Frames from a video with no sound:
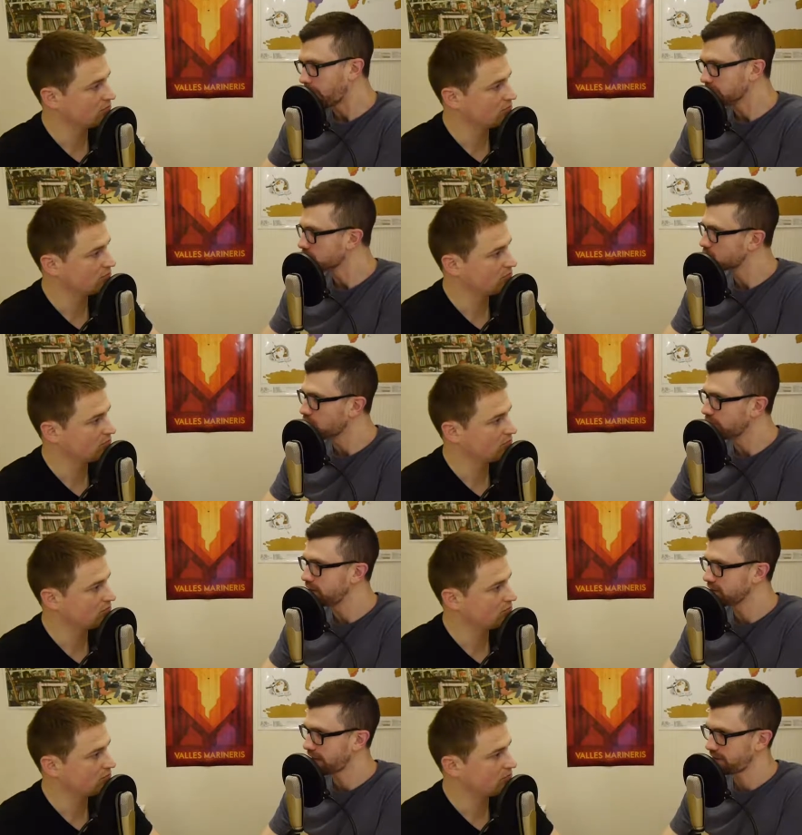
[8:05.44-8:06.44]
Speaker 1: but we can sort of
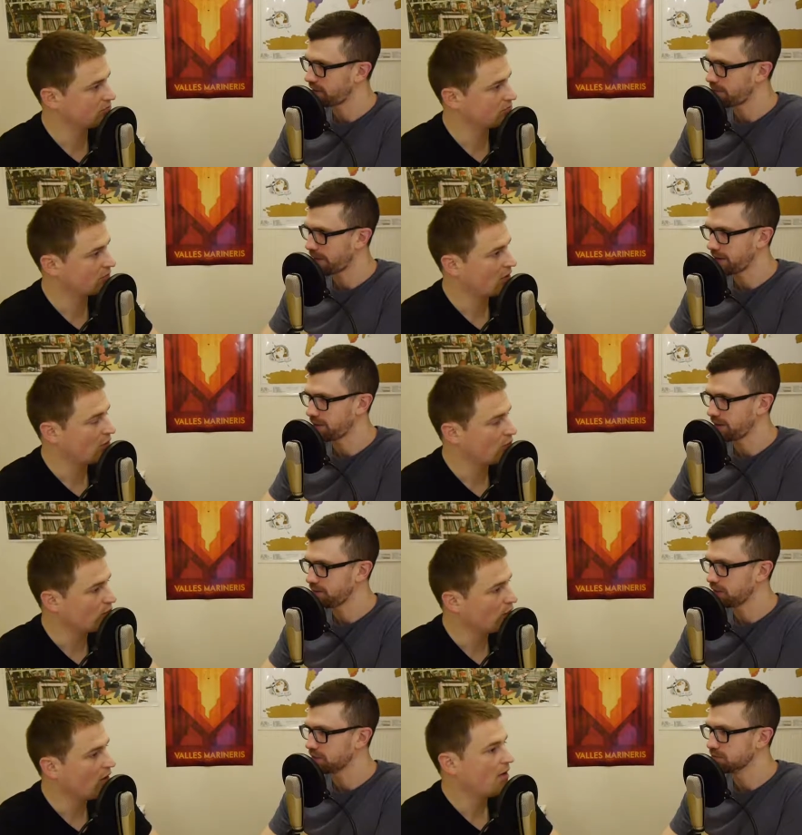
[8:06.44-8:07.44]
discount that maybe
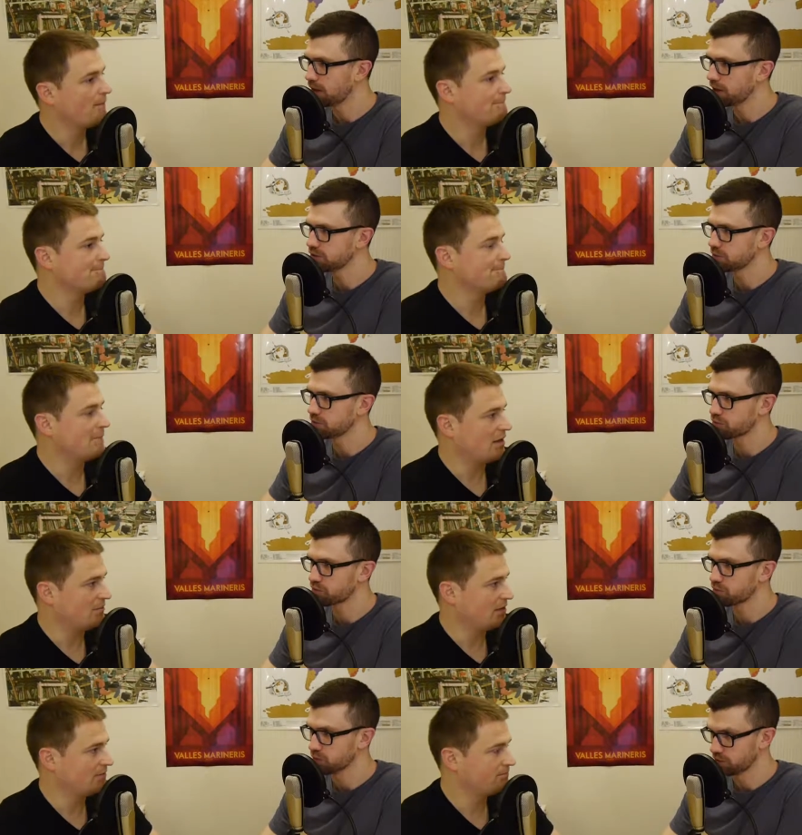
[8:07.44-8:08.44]
because Mars was
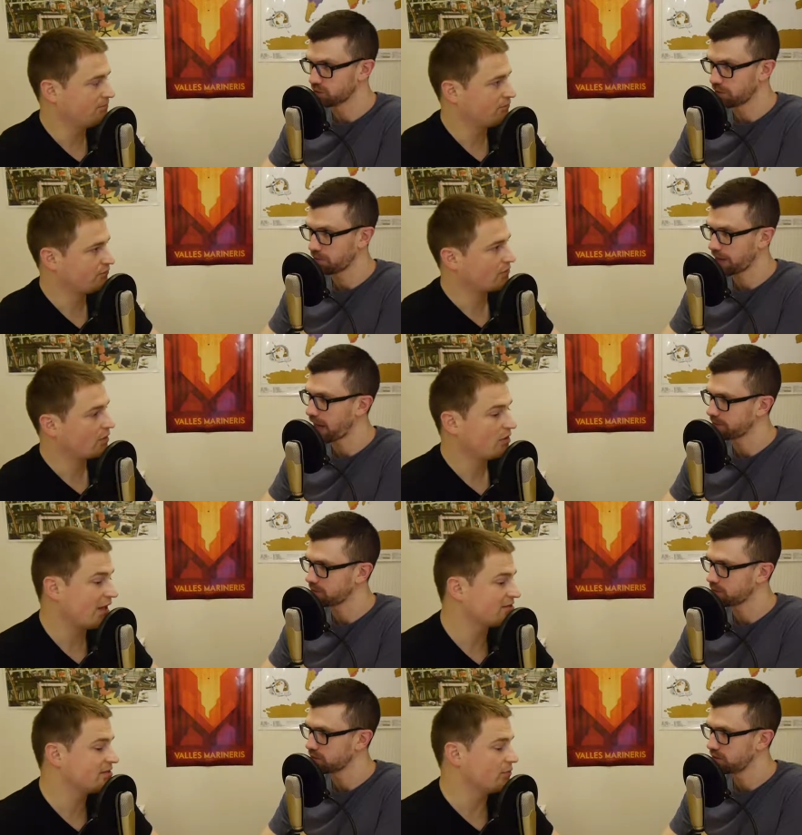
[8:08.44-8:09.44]
maybe. was probably habitable.
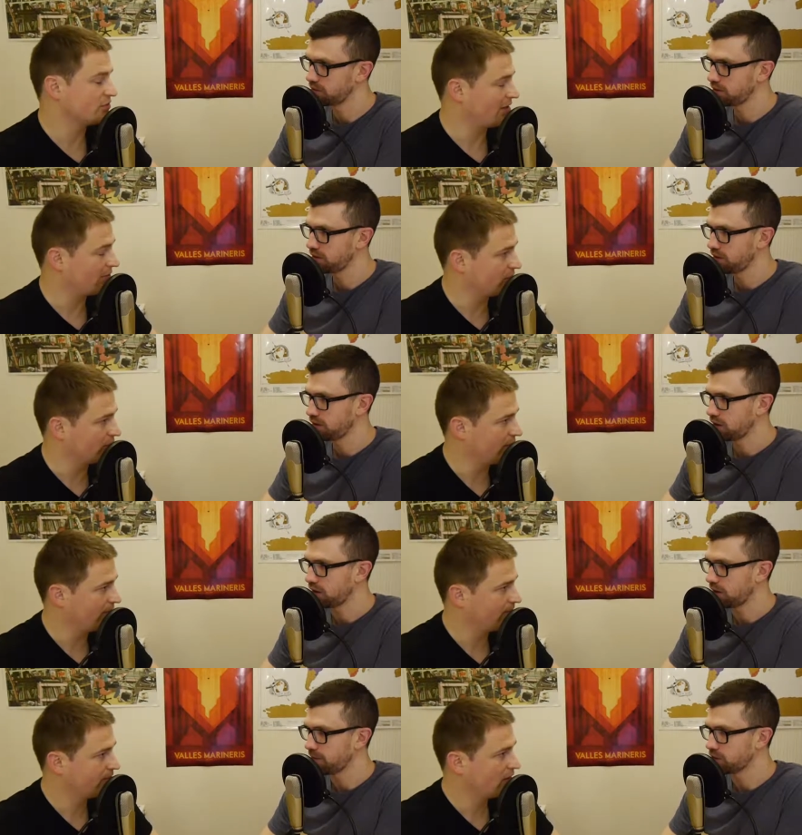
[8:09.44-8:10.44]
Yes, it was habitable. Yeah.
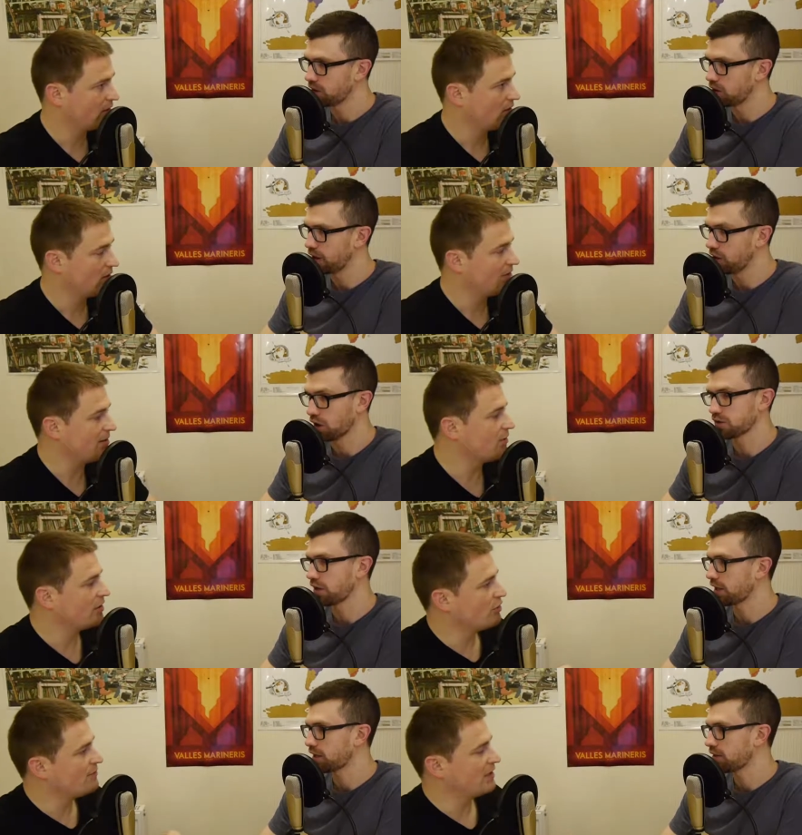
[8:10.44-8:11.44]
Um, so it but it might
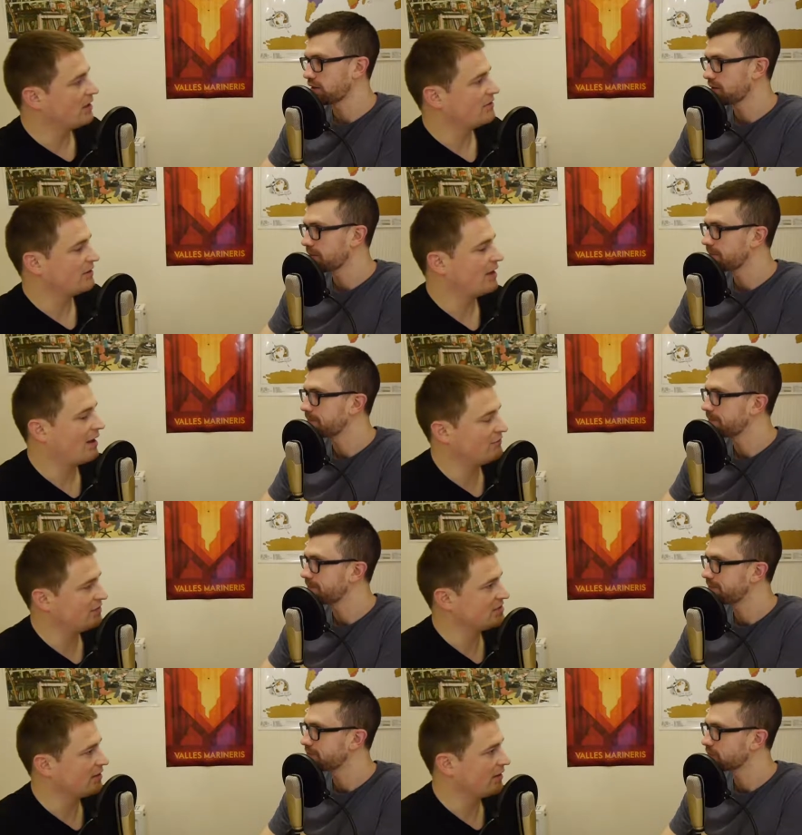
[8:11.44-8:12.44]
like, not
Speaker 2: be like that. You have
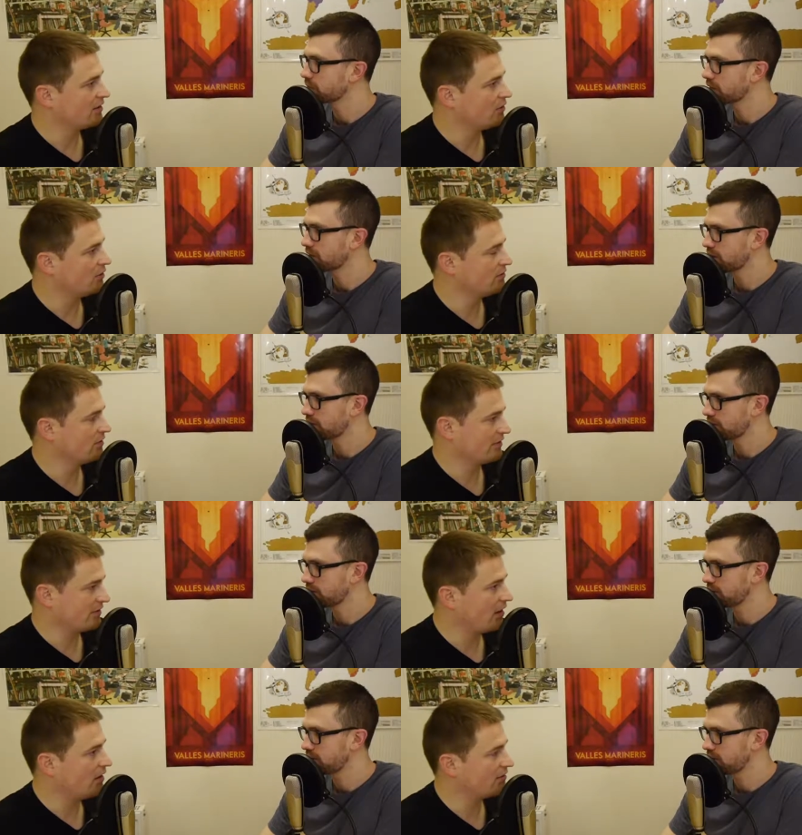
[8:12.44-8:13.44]
this like lo- like
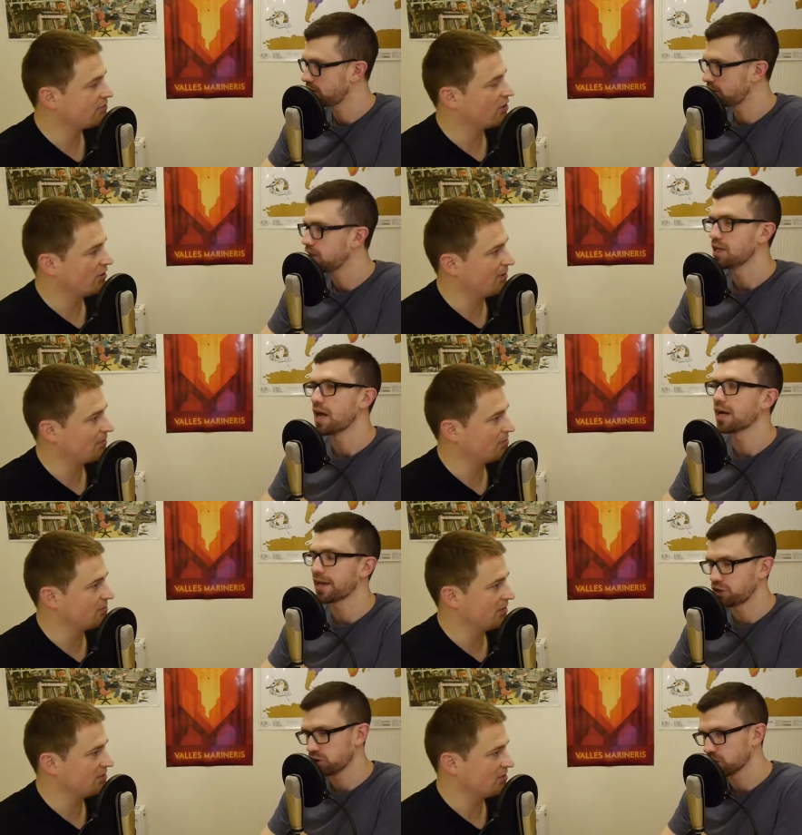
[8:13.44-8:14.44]
the Earth type. Yeah. Okay.
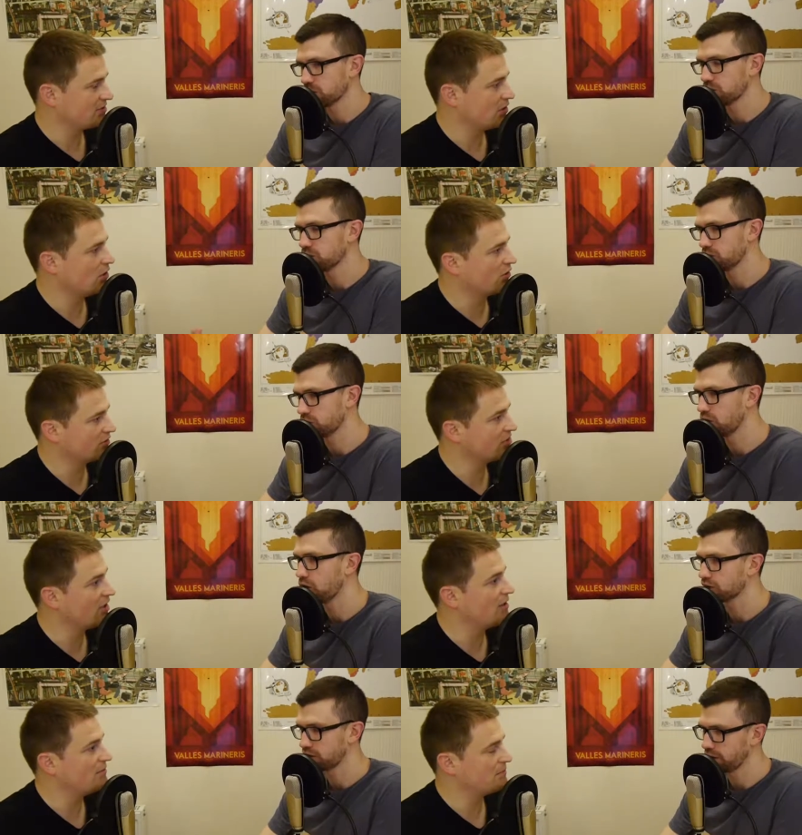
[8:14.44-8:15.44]
Sure. So sure. Long sure.
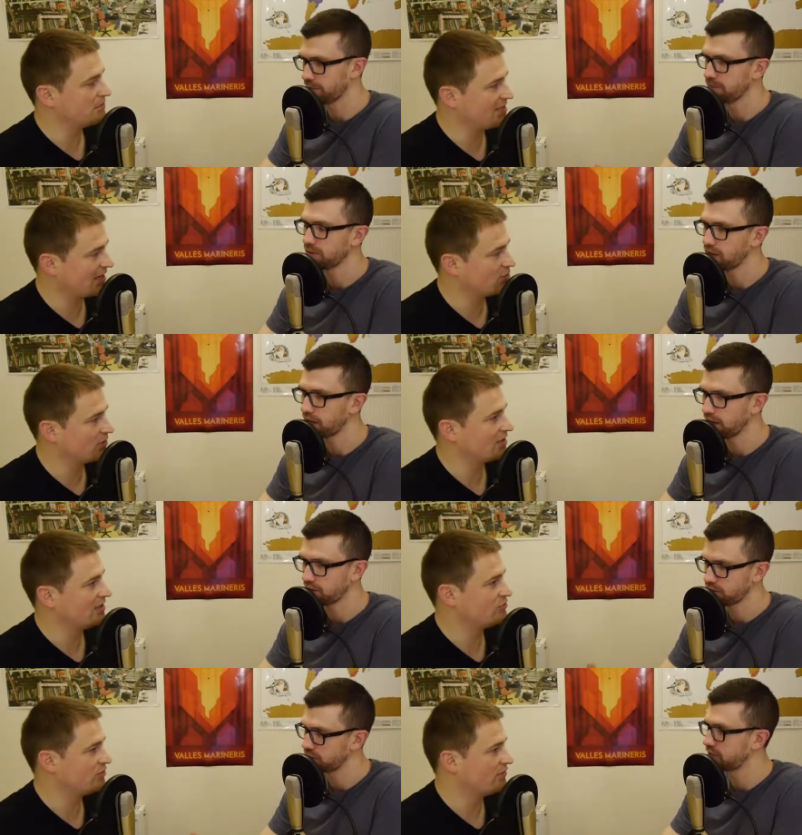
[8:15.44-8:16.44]
Long term. Tectonically yeah,
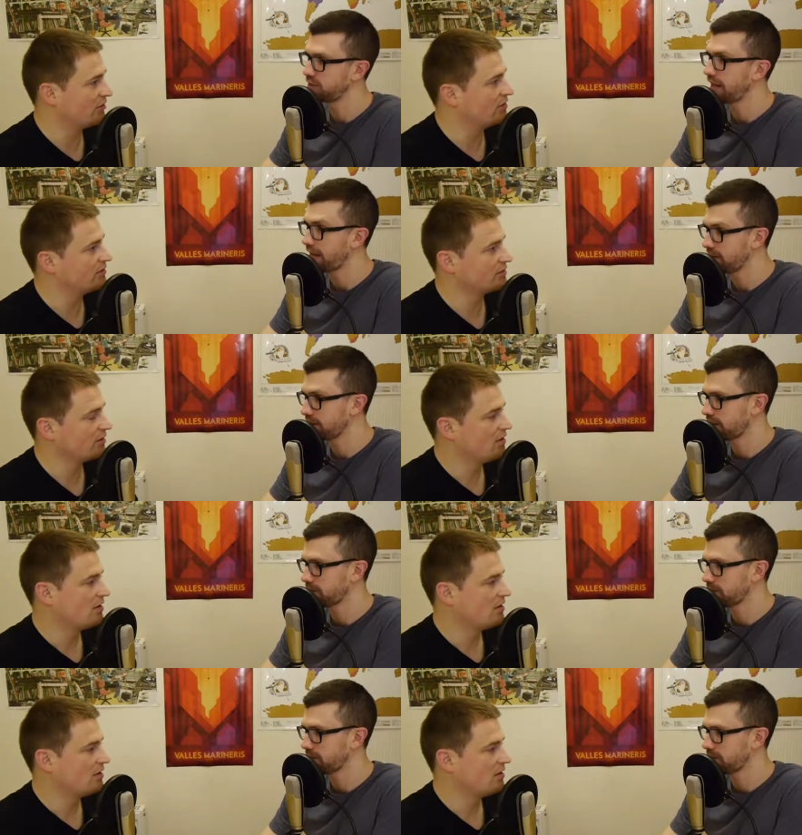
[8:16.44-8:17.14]
driven. Sustained